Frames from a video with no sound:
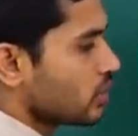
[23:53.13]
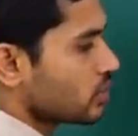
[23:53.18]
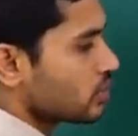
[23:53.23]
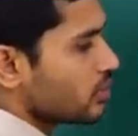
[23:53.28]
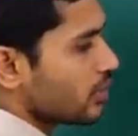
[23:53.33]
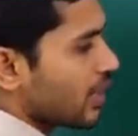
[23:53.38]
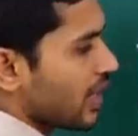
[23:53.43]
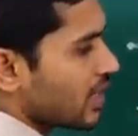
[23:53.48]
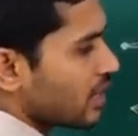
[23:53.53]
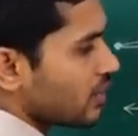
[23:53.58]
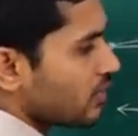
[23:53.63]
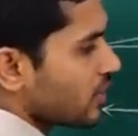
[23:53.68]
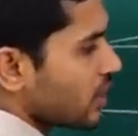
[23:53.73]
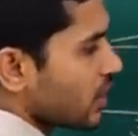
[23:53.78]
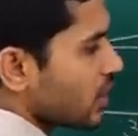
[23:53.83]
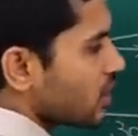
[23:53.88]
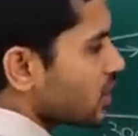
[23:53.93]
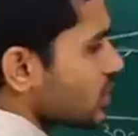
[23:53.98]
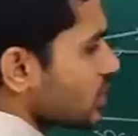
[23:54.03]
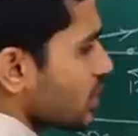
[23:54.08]
So,
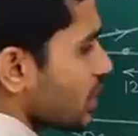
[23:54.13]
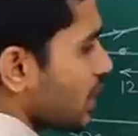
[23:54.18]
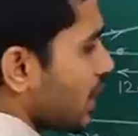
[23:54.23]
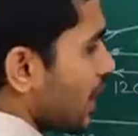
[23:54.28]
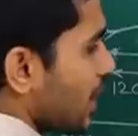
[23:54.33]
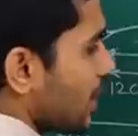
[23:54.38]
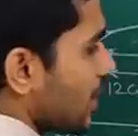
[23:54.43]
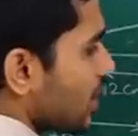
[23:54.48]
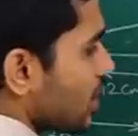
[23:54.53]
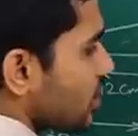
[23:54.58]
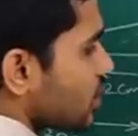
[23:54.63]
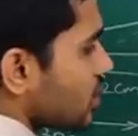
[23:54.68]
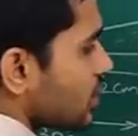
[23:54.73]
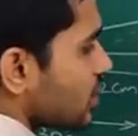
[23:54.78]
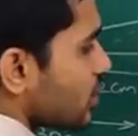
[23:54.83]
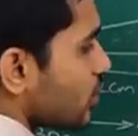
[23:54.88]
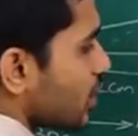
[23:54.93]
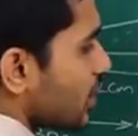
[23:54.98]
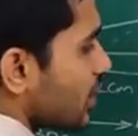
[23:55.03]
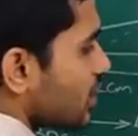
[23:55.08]
magnification calculation
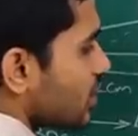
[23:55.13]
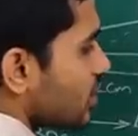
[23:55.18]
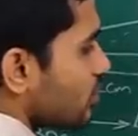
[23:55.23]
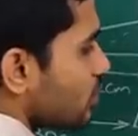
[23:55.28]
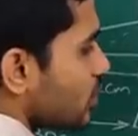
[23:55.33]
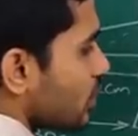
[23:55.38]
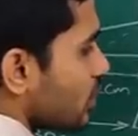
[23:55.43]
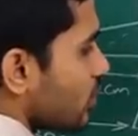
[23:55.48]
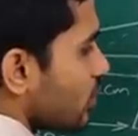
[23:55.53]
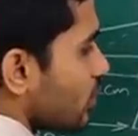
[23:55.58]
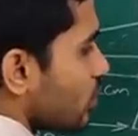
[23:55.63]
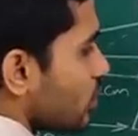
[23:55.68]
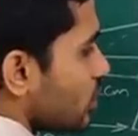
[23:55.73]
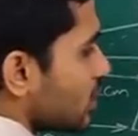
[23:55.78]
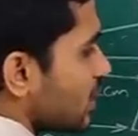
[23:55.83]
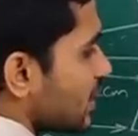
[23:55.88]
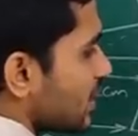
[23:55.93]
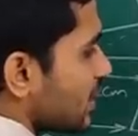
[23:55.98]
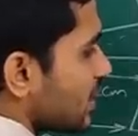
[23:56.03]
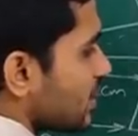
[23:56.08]
is very simple we know
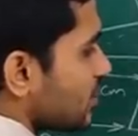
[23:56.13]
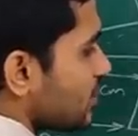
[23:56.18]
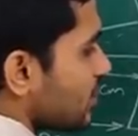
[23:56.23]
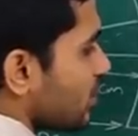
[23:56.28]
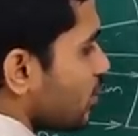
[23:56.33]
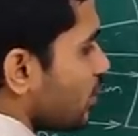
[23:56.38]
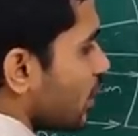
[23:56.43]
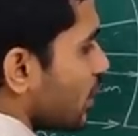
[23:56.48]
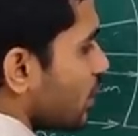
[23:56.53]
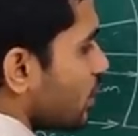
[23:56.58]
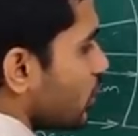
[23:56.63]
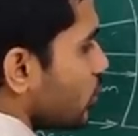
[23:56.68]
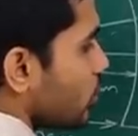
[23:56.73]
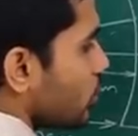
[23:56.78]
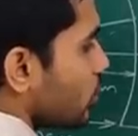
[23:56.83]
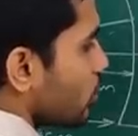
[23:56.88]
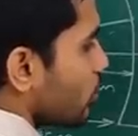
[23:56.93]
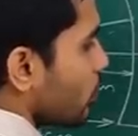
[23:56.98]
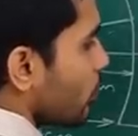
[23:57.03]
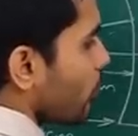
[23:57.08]
that it is V by U
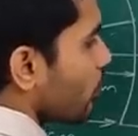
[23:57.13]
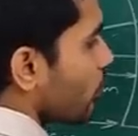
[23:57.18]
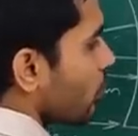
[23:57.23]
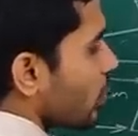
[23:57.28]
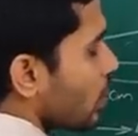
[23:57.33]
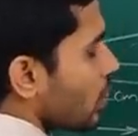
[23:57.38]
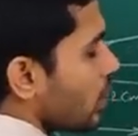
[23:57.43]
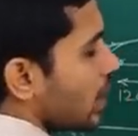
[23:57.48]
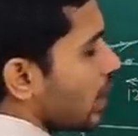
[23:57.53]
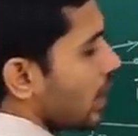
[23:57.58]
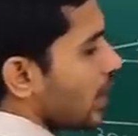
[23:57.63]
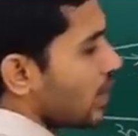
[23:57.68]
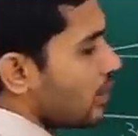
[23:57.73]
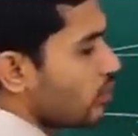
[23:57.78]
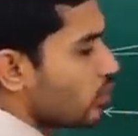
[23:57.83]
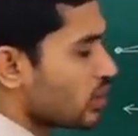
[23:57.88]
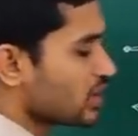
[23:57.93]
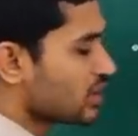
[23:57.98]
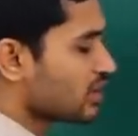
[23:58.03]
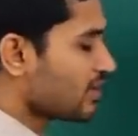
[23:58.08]
and
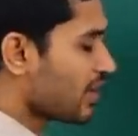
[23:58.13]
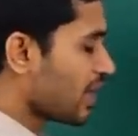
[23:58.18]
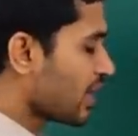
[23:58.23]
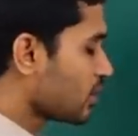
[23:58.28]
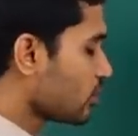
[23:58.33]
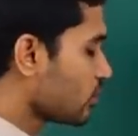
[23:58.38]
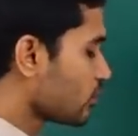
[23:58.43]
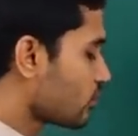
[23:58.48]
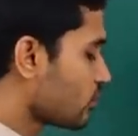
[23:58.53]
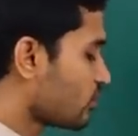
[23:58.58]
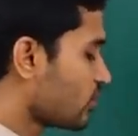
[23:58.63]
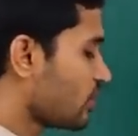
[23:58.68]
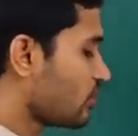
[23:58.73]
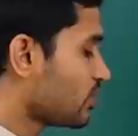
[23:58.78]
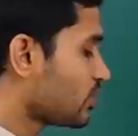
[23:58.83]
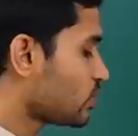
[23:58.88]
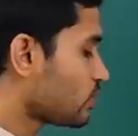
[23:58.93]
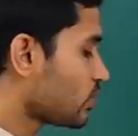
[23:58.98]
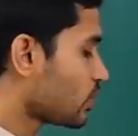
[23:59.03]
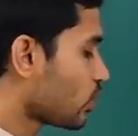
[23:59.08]
what is the value of V
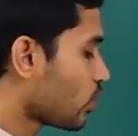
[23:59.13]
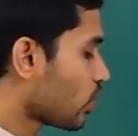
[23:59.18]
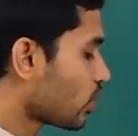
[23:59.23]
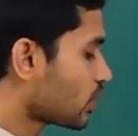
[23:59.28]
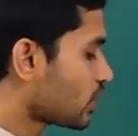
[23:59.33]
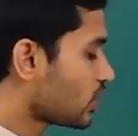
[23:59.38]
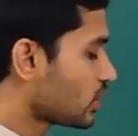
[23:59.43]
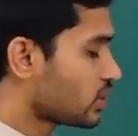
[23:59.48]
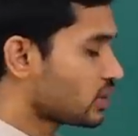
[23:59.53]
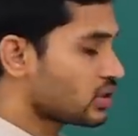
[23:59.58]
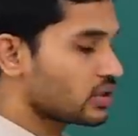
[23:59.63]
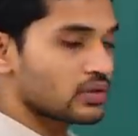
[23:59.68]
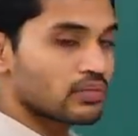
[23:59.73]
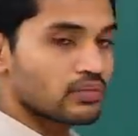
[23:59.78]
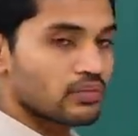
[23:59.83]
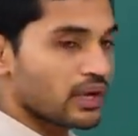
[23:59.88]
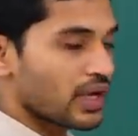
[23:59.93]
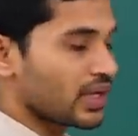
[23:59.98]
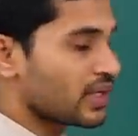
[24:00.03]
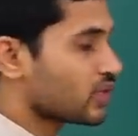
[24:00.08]
which we got here
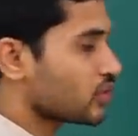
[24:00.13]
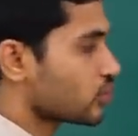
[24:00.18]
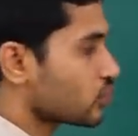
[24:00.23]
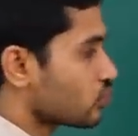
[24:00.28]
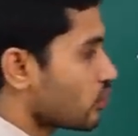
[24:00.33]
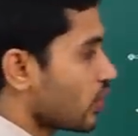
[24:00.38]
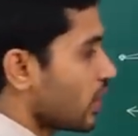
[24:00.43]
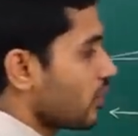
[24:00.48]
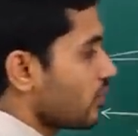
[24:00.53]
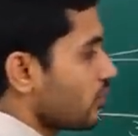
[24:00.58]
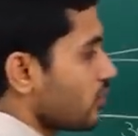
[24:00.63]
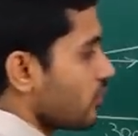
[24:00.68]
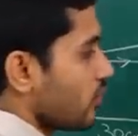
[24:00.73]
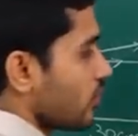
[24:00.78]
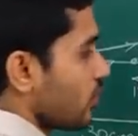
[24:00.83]
minus 12